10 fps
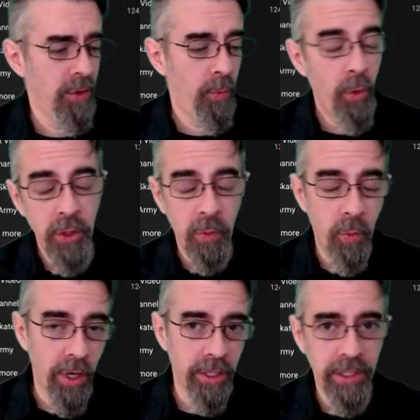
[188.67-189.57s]
Wouldn't
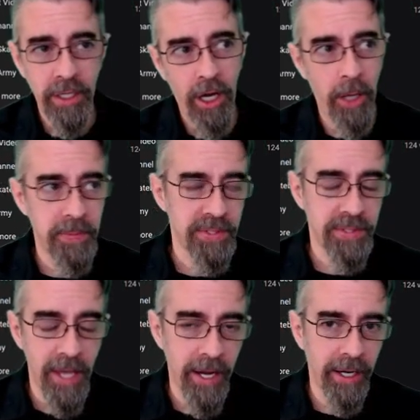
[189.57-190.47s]
want to
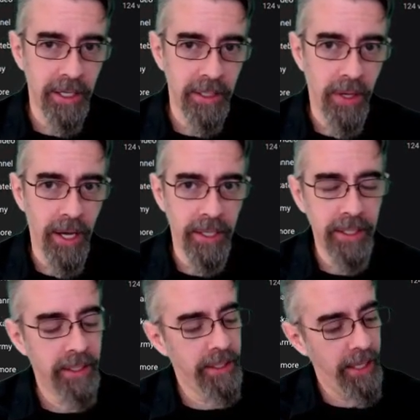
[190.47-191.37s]
upset anybody